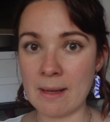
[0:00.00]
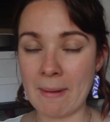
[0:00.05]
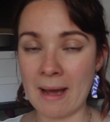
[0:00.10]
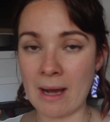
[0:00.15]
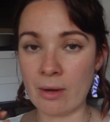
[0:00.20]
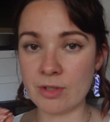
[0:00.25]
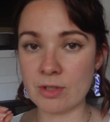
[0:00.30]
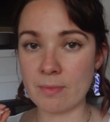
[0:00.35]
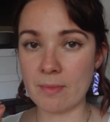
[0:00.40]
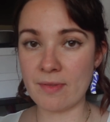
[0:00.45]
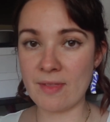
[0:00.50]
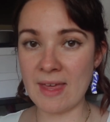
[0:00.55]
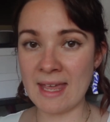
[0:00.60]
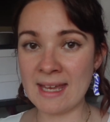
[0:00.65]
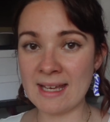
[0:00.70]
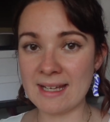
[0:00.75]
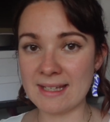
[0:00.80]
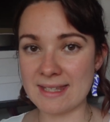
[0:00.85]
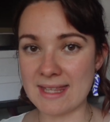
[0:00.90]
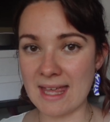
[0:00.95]
about some
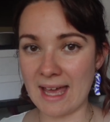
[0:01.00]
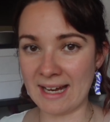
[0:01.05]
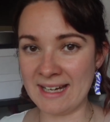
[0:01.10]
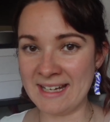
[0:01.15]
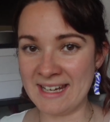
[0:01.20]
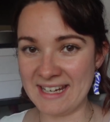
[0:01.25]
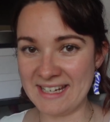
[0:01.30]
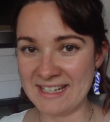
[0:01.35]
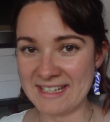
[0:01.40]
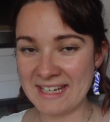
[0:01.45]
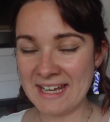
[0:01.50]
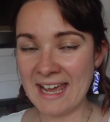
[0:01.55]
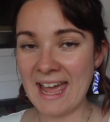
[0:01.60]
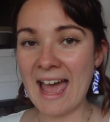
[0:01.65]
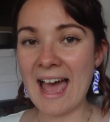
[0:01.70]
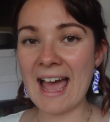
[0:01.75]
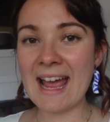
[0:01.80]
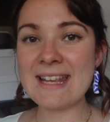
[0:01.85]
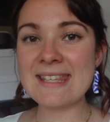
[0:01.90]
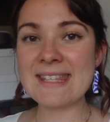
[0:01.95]
things that I need.
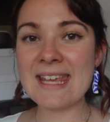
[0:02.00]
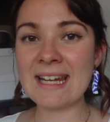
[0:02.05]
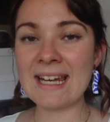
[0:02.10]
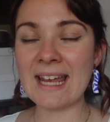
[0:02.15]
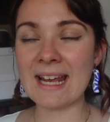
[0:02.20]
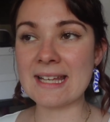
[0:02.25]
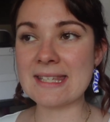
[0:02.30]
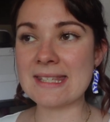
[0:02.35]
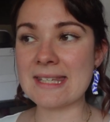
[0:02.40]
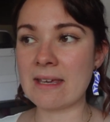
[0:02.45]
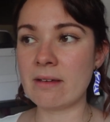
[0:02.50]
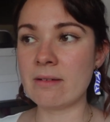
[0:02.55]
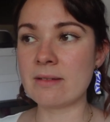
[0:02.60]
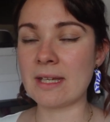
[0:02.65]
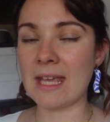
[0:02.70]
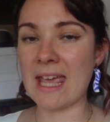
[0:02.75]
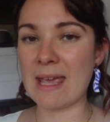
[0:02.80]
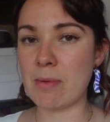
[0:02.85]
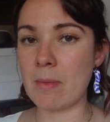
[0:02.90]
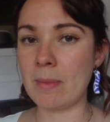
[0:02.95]
I say like skills
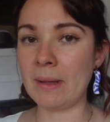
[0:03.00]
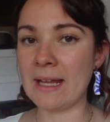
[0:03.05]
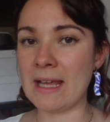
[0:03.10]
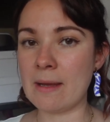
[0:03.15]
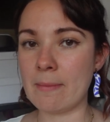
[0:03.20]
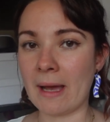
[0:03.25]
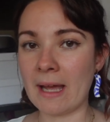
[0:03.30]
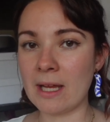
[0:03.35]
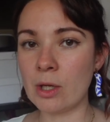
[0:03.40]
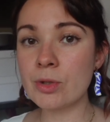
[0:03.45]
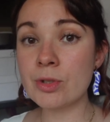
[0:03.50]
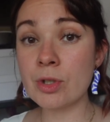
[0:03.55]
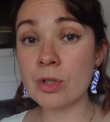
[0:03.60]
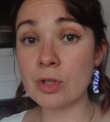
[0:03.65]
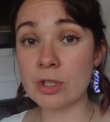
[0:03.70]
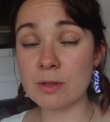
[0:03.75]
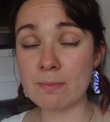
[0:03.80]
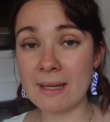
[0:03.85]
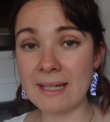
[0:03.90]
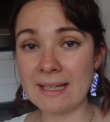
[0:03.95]
and capability, but I also
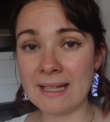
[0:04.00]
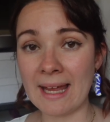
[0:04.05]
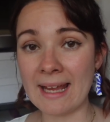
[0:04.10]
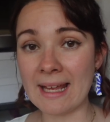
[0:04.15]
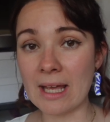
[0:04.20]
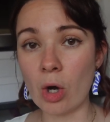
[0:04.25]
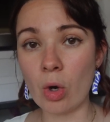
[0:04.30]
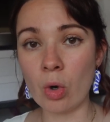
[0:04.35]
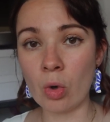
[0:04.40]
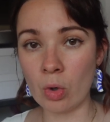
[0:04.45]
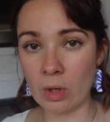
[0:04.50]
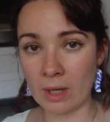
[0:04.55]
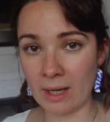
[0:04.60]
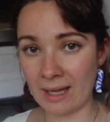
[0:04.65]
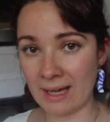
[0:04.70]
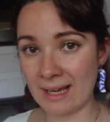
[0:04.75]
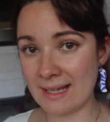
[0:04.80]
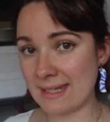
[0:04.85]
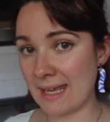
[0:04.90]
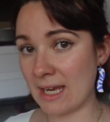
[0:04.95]
just mean like
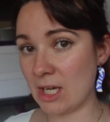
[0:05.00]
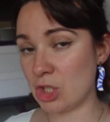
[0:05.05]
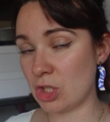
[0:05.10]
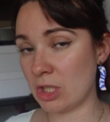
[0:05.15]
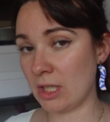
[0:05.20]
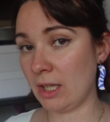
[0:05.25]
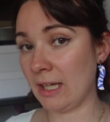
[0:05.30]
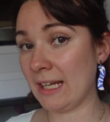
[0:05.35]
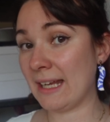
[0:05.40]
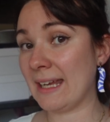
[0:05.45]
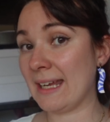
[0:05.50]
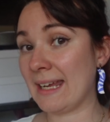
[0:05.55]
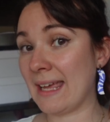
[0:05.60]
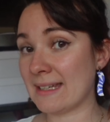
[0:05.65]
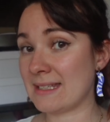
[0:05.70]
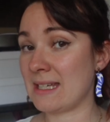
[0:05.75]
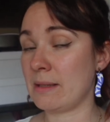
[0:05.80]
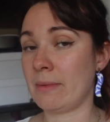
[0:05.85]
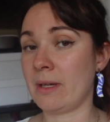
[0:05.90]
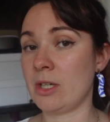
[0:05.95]
organisationally
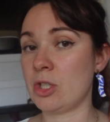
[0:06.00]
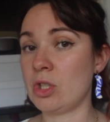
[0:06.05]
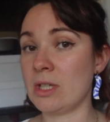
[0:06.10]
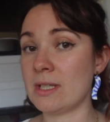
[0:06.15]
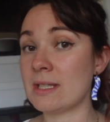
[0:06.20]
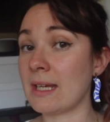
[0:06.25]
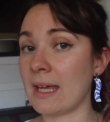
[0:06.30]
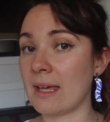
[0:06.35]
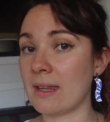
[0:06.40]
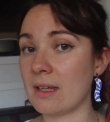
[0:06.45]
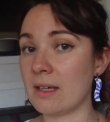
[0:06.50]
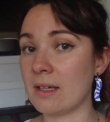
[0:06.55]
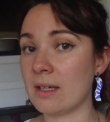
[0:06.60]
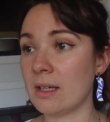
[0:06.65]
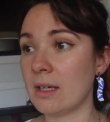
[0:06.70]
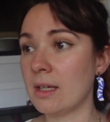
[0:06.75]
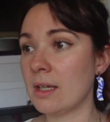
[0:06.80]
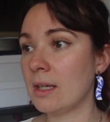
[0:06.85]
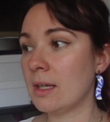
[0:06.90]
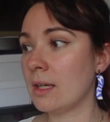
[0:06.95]
getting my shit together
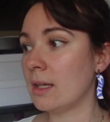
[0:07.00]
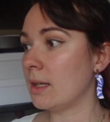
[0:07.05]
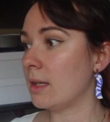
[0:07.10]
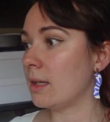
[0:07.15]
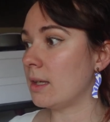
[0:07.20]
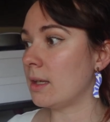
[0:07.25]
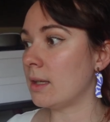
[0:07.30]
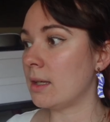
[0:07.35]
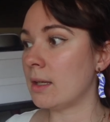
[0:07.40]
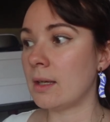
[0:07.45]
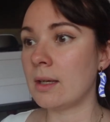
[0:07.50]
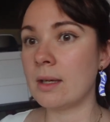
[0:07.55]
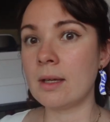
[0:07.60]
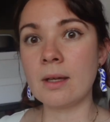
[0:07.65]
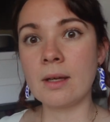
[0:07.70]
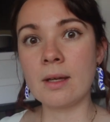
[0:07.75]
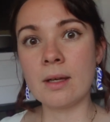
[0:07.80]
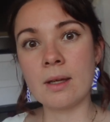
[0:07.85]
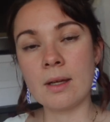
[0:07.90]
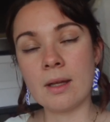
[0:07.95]

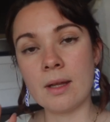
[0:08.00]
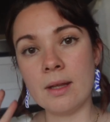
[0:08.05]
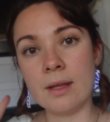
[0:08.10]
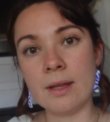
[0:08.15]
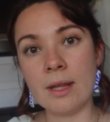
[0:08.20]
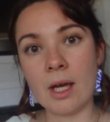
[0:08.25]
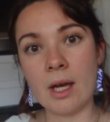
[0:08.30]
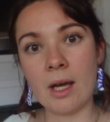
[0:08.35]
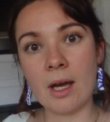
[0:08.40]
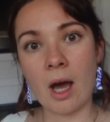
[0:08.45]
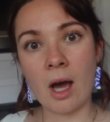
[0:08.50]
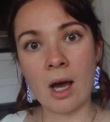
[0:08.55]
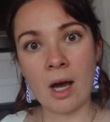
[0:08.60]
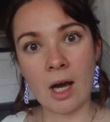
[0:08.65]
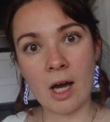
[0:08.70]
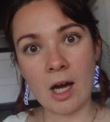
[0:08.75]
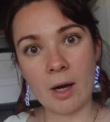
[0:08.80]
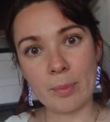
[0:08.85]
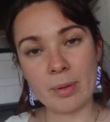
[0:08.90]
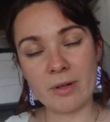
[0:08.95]
that
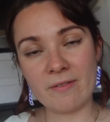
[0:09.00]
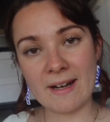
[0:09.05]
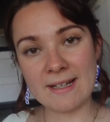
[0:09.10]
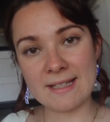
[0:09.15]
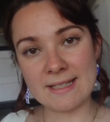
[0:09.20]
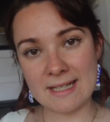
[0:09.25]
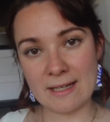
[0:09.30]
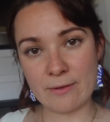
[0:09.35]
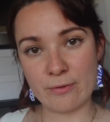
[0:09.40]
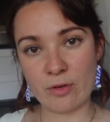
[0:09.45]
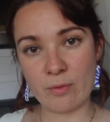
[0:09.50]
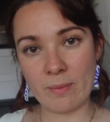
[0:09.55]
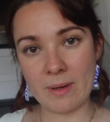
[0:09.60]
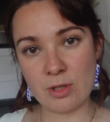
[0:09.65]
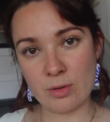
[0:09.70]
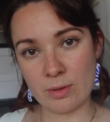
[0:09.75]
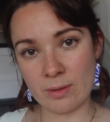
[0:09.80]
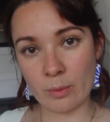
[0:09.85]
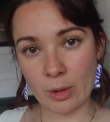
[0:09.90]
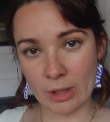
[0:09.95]
are preventative from me
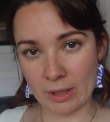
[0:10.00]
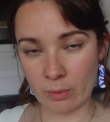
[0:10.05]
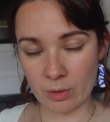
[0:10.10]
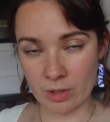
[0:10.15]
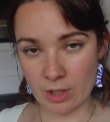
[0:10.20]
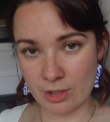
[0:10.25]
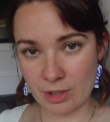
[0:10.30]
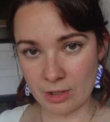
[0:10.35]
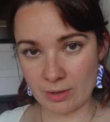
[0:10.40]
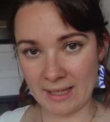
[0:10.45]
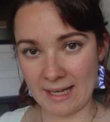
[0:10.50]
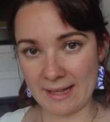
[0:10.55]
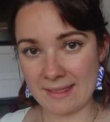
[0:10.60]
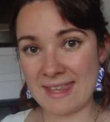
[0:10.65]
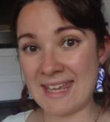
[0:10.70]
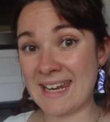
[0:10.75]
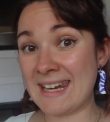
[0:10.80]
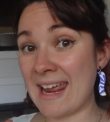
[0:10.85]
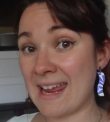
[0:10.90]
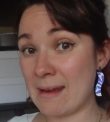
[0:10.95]
doing what I want to do. Like
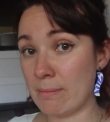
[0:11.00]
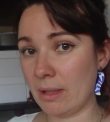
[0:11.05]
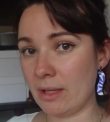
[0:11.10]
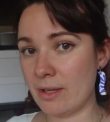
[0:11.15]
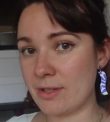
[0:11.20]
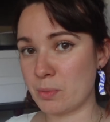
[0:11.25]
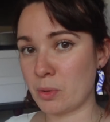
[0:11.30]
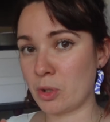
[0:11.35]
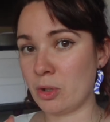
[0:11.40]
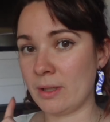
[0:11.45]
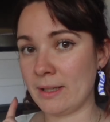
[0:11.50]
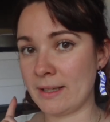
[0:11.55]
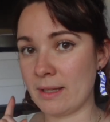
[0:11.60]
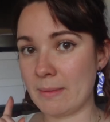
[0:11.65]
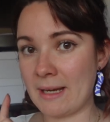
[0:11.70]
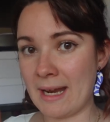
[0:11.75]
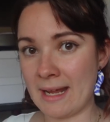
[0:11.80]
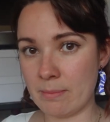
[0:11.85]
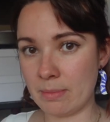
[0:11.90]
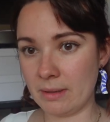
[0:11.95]
the enablers, we're calling
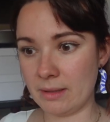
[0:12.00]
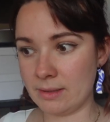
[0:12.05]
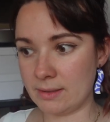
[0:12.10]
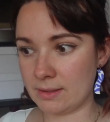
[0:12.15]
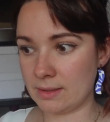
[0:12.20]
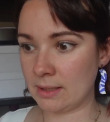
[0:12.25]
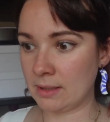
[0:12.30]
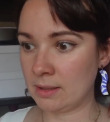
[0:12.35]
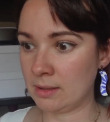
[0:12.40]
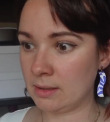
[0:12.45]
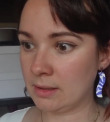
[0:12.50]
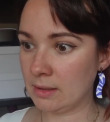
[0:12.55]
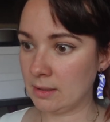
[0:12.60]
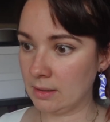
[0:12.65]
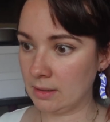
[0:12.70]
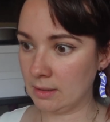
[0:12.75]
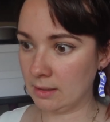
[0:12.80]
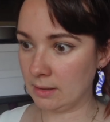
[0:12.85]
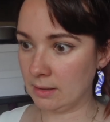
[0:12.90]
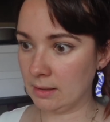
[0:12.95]
them enablers.
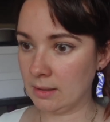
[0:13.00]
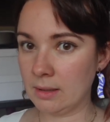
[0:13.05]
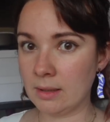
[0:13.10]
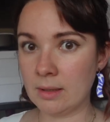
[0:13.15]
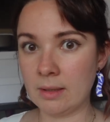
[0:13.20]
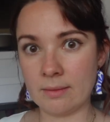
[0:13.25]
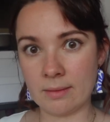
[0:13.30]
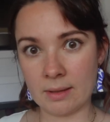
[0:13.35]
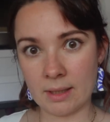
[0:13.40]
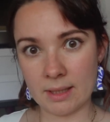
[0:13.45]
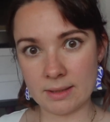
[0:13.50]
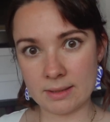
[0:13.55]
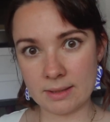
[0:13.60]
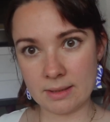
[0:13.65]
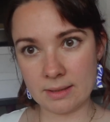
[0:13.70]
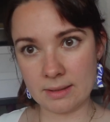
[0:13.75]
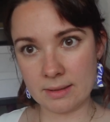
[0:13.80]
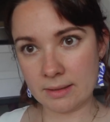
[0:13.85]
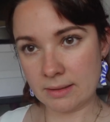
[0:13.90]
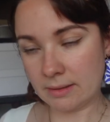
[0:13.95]
Right.